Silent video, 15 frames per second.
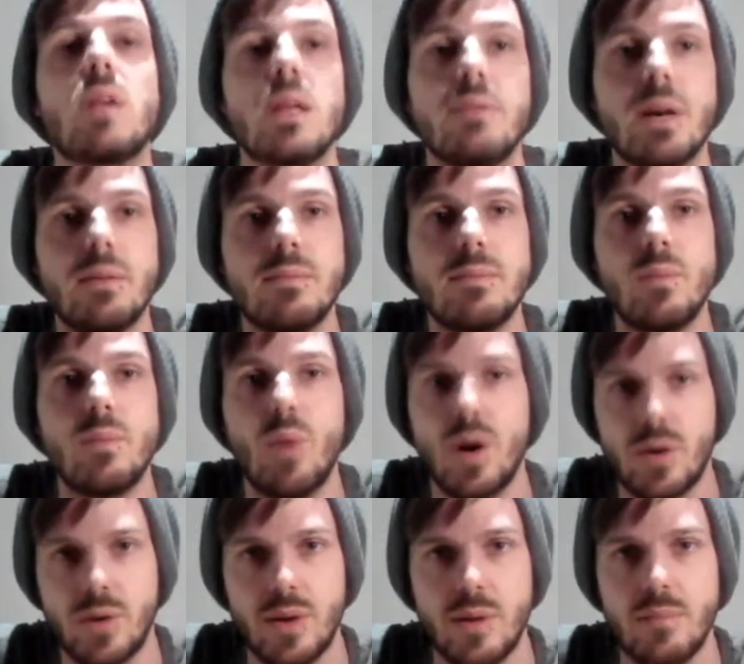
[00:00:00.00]
Leave it.
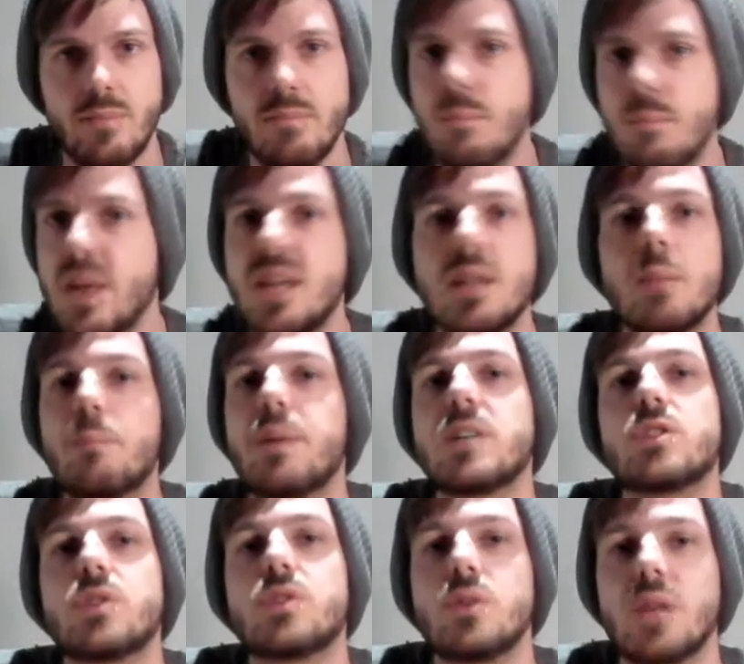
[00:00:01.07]
Work on it. Make it the
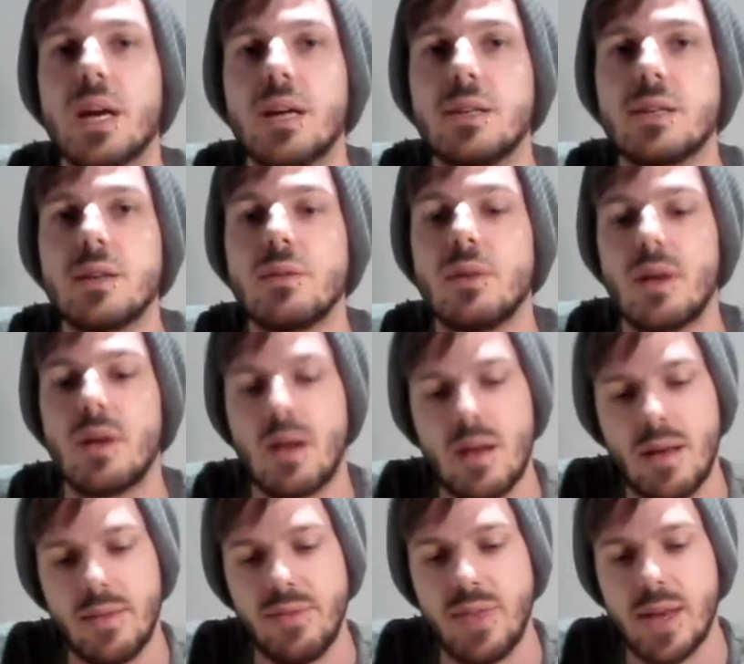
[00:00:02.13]
best you can do.
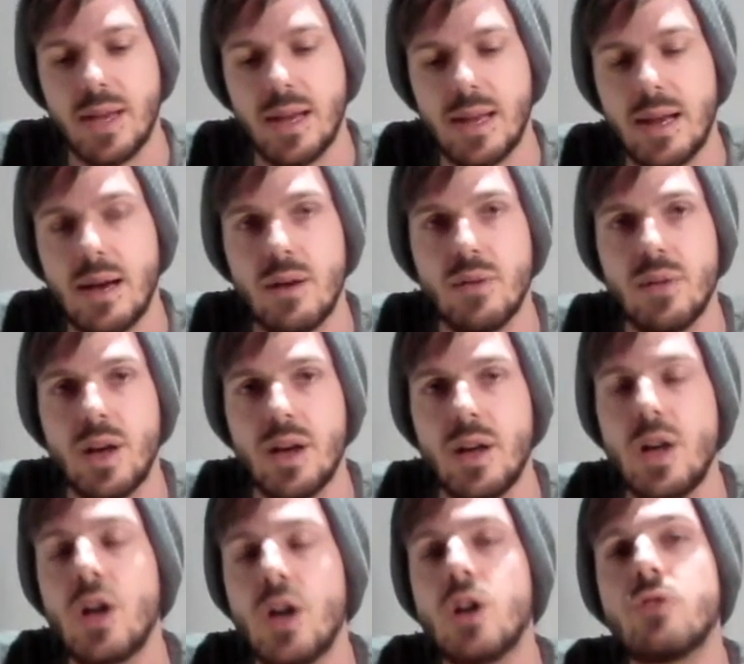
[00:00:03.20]
Then get it out
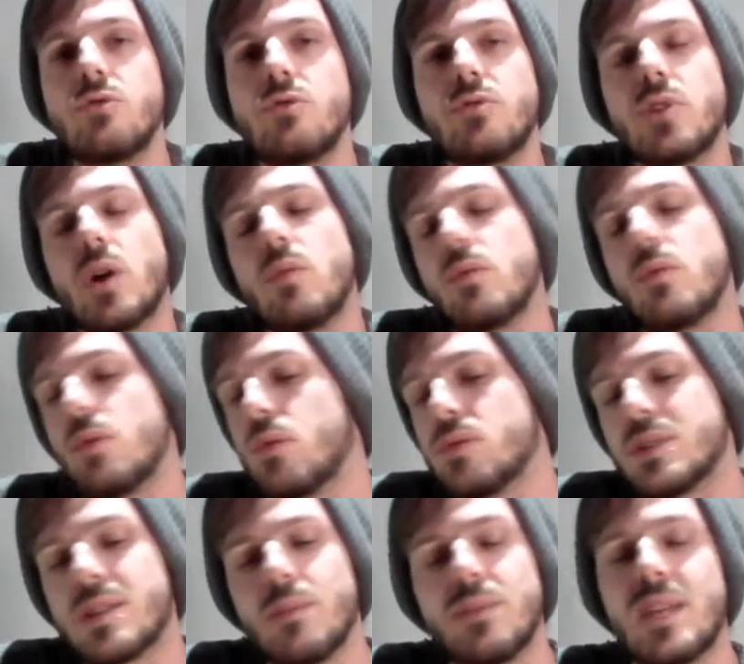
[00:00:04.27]
there. Don't
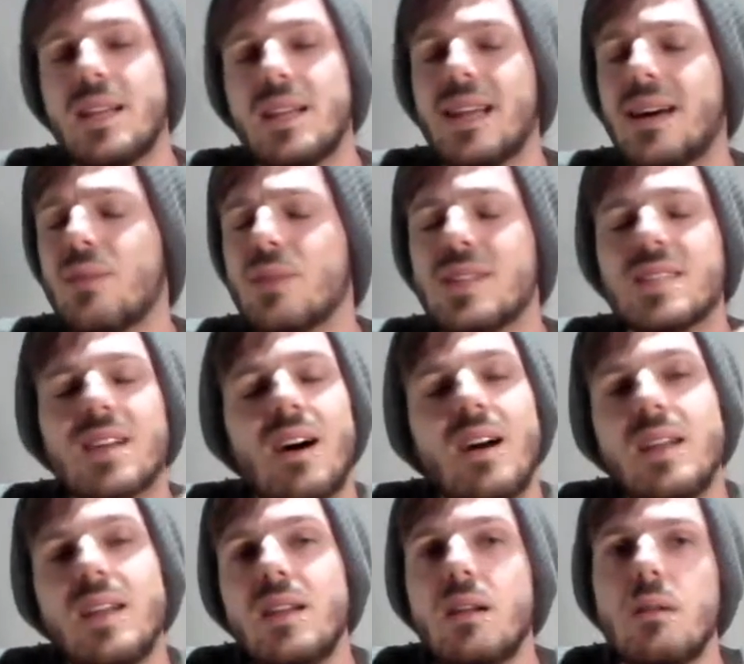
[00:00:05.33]
launch something now with a
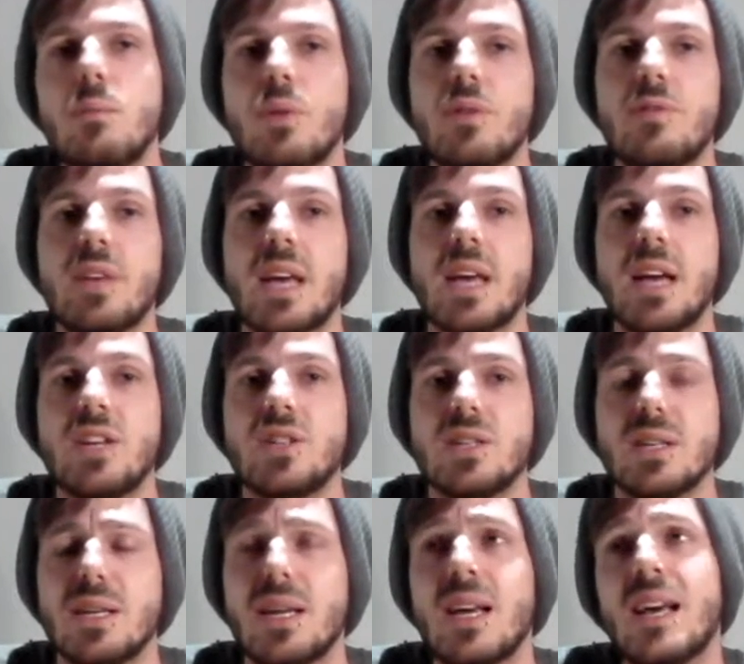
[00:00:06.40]
tiny little
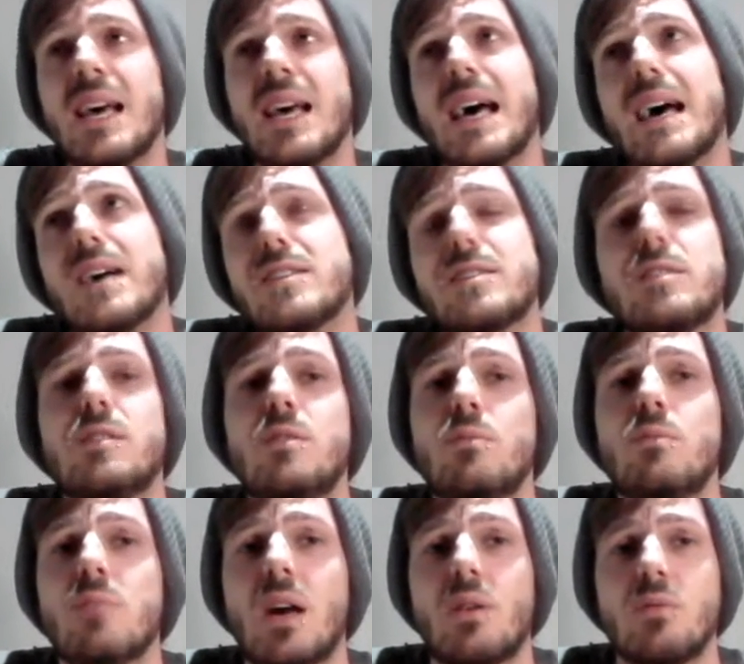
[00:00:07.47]
modification.
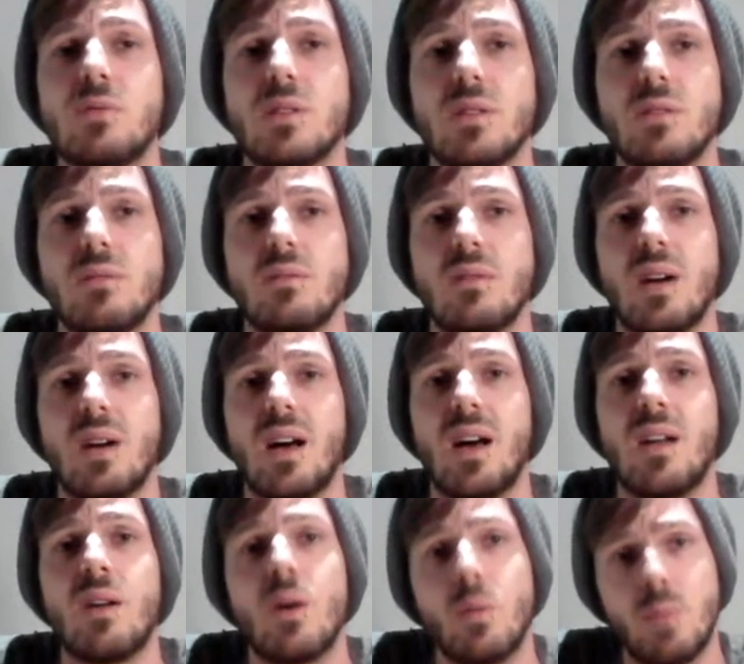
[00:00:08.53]
Assume that will do
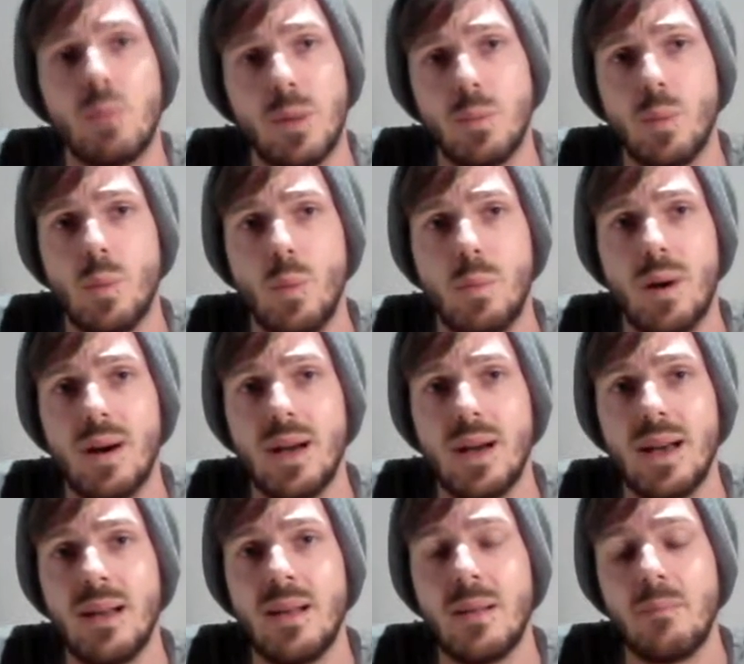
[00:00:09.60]
and hope people will buy
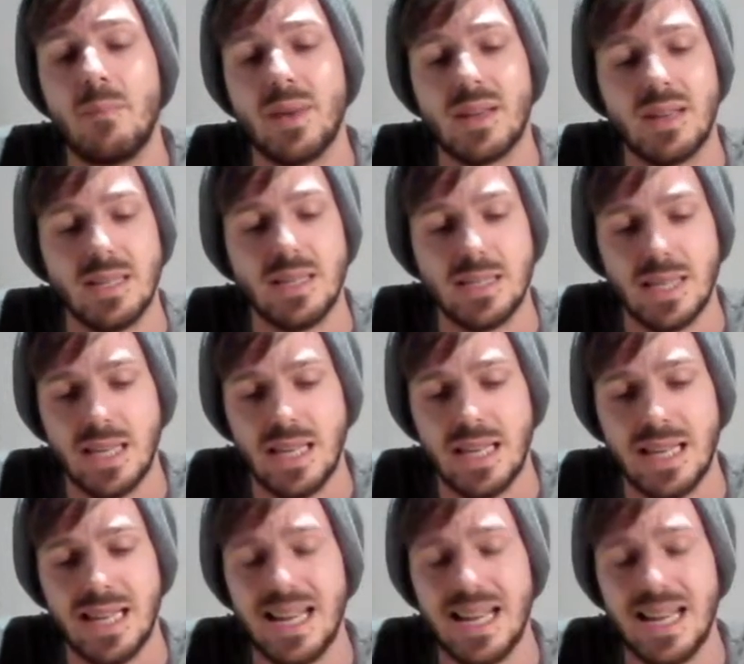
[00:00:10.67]
it, because